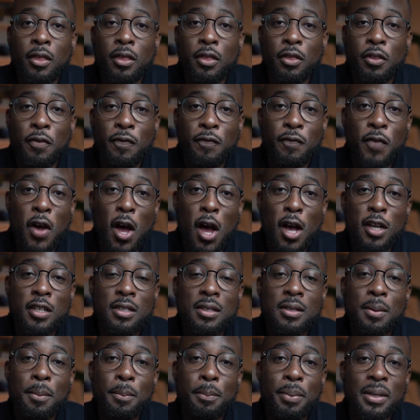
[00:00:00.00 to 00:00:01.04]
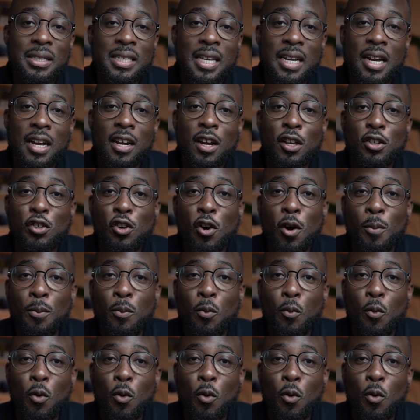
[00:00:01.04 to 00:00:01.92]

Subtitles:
The first particular job